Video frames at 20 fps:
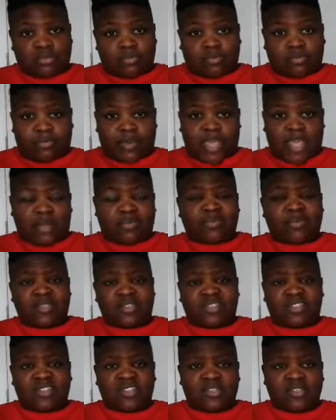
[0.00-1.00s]

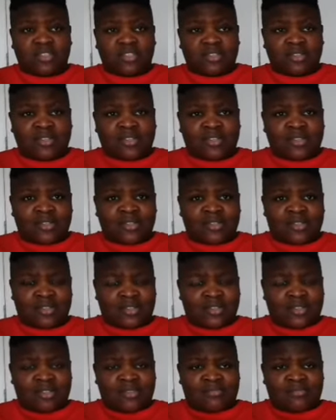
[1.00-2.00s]
Babs?
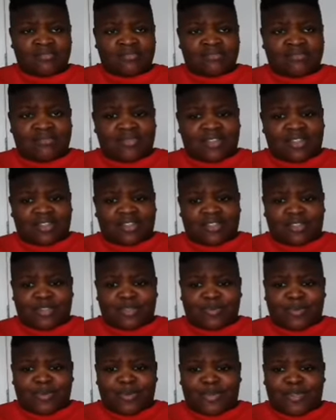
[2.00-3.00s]
Mm. At
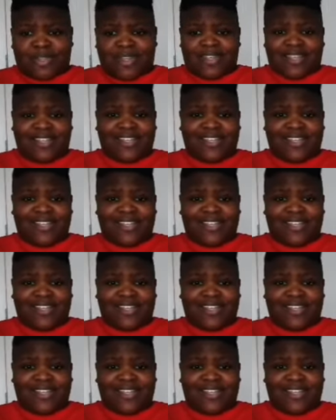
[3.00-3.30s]
this point?